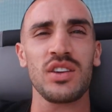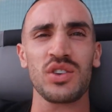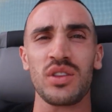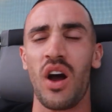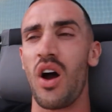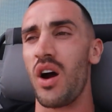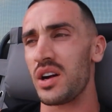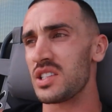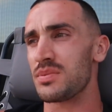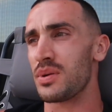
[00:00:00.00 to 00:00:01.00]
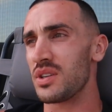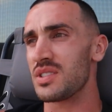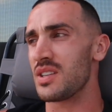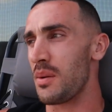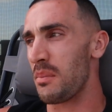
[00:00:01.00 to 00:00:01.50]
you're the hardest
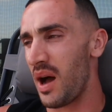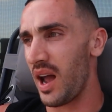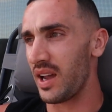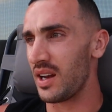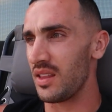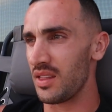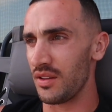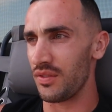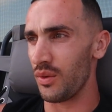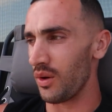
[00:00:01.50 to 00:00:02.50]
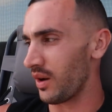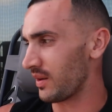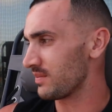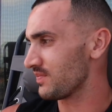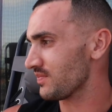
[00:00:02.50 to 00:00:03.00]
person to buy anything for.